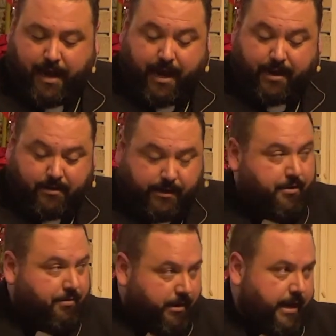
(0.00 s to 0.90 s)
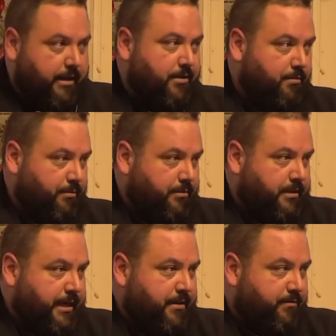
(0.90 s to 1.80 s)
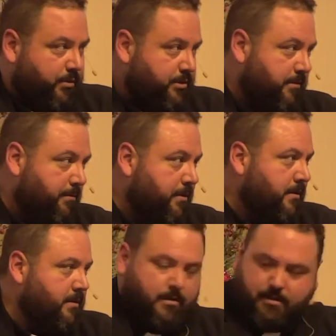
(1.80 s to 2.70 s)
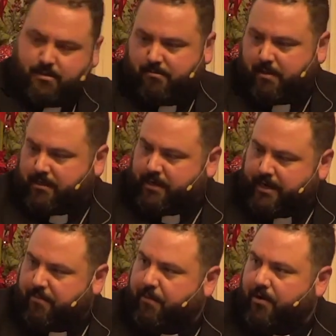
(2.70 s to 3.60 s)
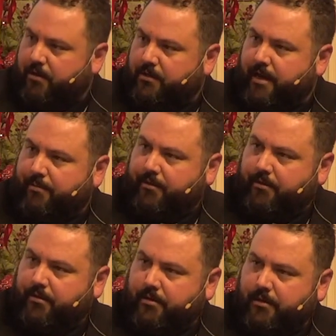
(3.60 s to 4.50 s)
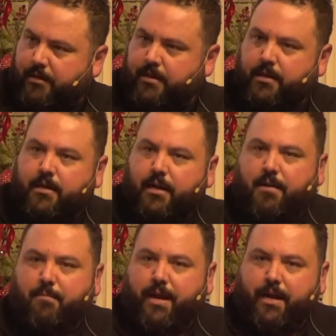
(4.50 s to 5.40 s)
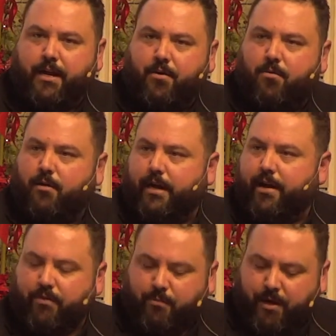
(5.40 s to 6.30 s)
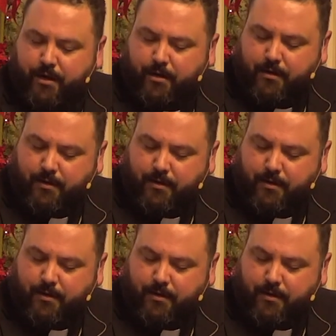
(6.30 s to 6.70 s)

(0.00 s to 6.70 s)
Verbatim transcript: And he created the routine of worship by setting apart the Sabbath and making it holy every week.